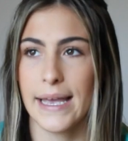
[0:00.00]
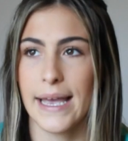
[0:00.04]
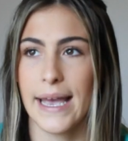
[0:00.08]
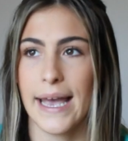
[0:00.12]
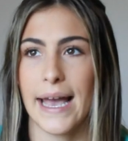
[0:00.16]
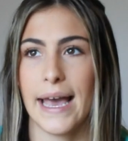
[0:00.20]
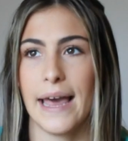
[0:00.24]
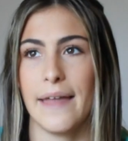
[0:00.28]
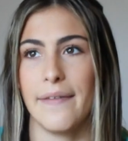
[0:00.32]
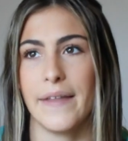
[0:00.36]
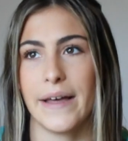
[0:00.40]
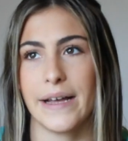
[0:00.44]

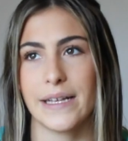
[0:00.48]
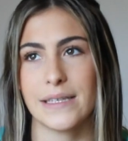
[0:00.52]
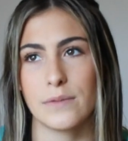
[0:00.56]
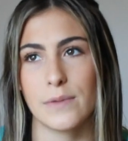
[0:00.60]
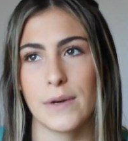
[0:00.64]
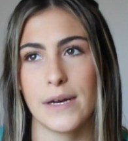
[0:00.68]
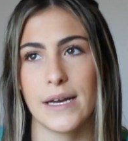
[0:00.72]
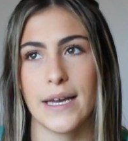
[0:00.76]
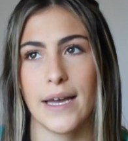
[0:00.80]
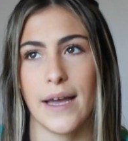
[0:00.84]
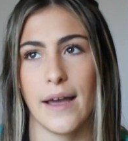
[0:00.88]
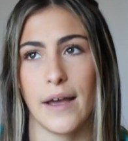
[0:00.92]
And that's
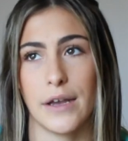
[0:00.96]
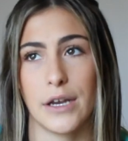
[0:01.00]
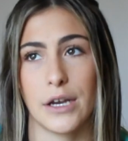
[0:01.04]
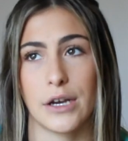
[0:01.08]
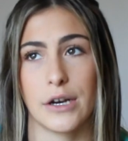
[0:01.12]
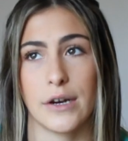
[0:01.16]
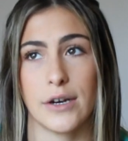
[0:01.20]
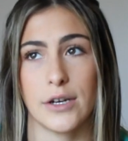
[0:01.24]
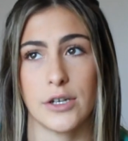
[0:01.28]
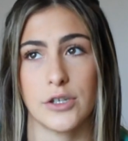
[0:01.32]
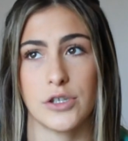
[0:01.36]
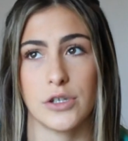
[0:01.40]
why I
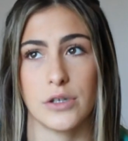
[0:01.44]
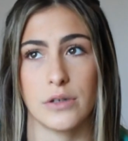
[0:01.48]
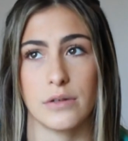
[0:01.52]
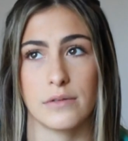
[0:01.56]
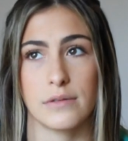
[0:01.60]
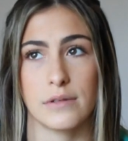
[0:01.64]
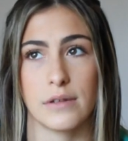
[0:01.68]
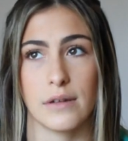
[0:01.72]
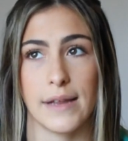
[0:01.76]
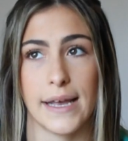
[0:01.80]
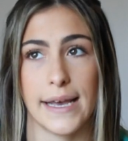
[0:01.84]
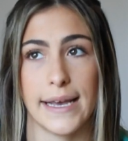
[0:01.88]
encourage you
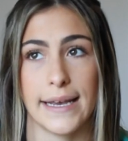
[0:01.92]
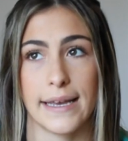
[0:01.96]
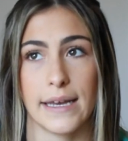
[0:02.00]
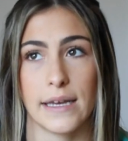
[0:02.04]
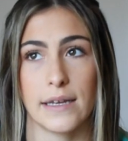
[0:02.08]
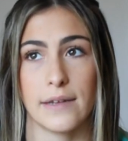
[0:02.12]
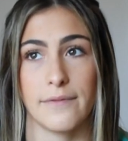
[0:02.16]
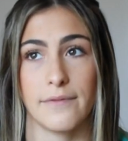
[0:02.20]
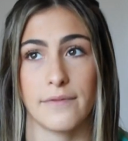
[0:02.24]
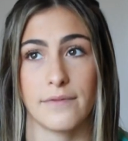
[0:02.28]
to like